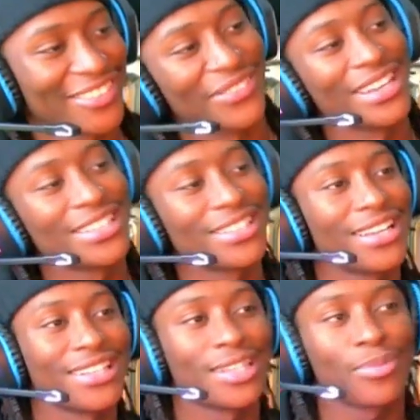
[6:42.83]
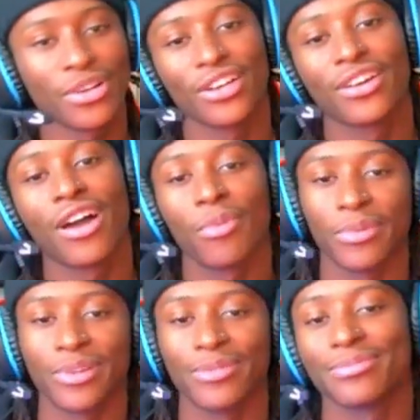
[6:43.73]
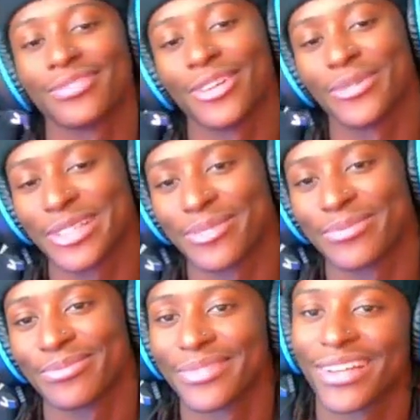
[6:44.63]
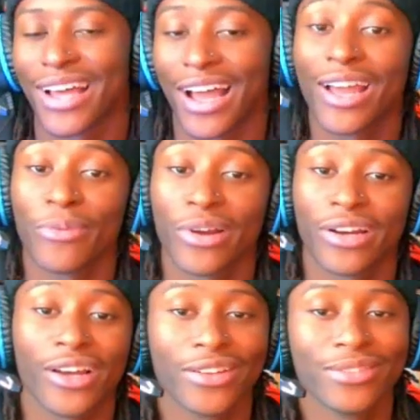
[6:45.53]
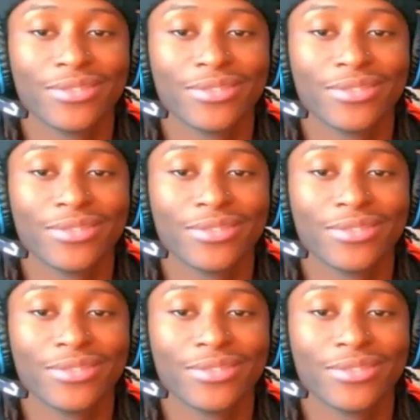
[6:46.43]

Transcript: That's yeah. that, that's a pretty good compliment. You know what I'm saying? I am right now.